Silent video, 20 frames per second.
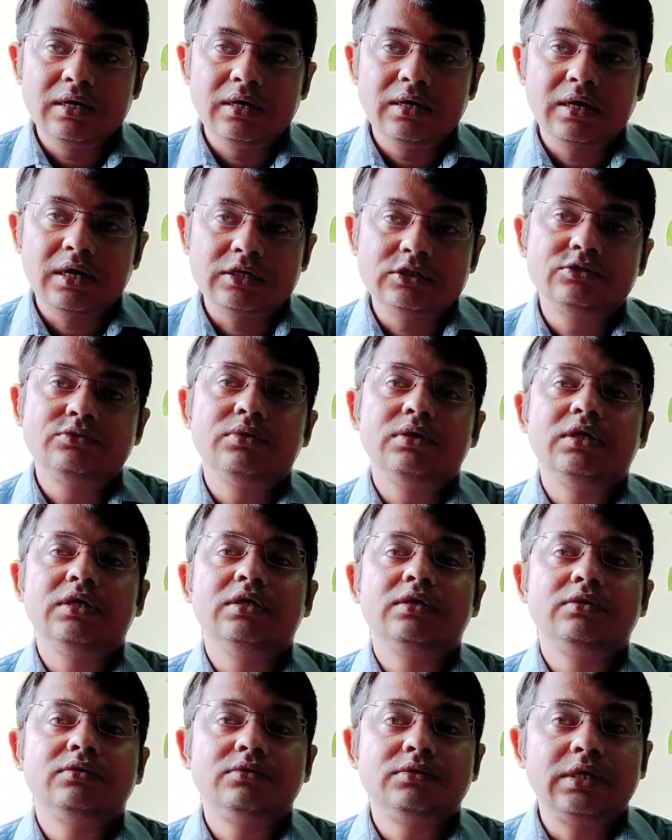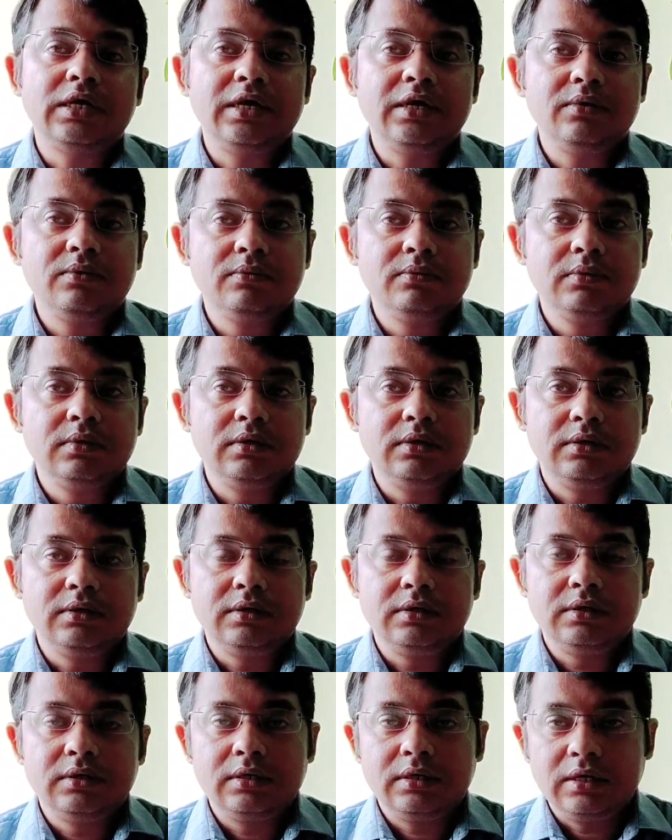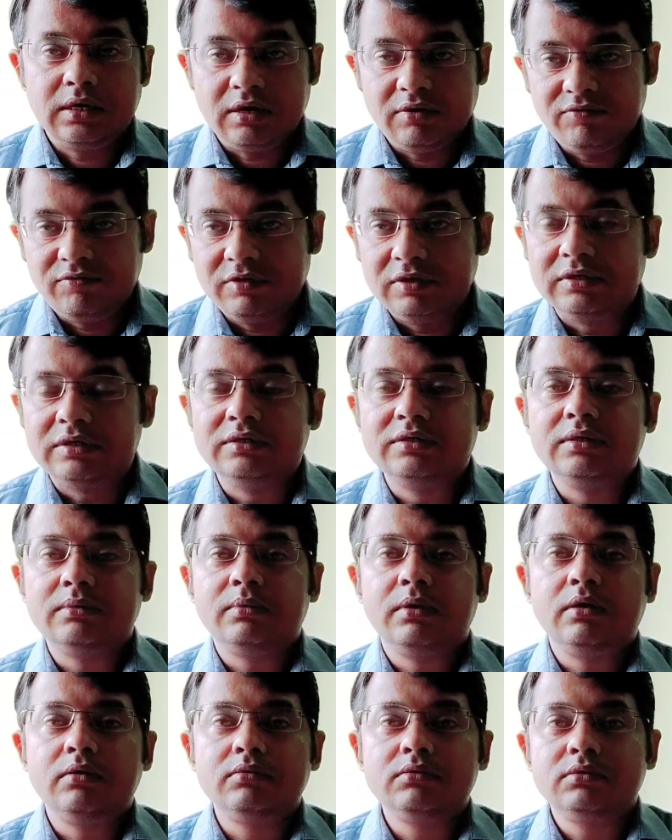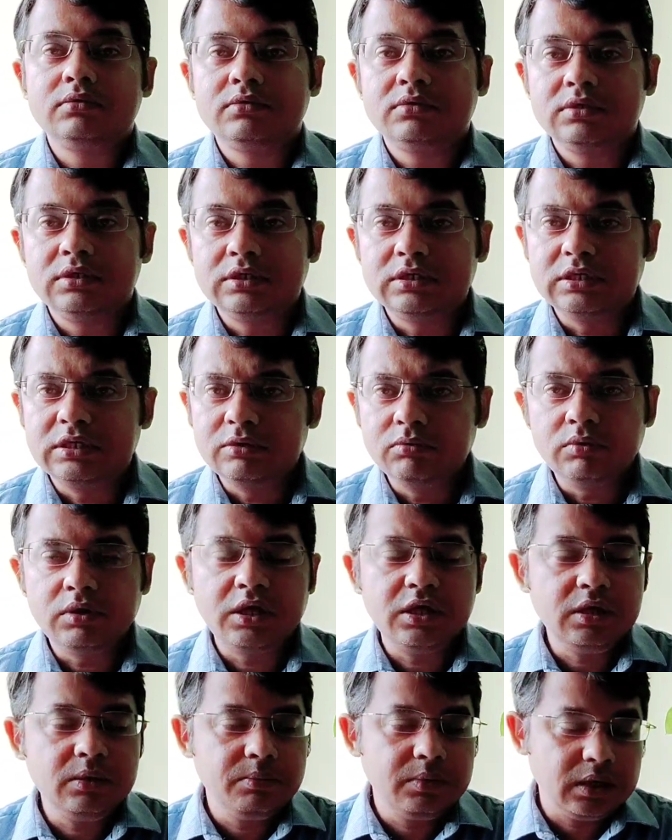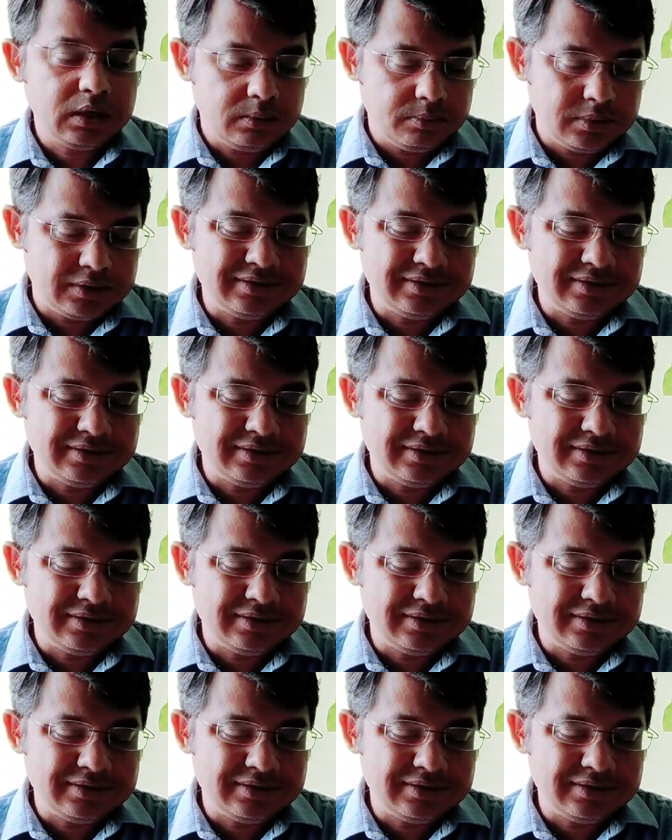actually today have learned about leukemia,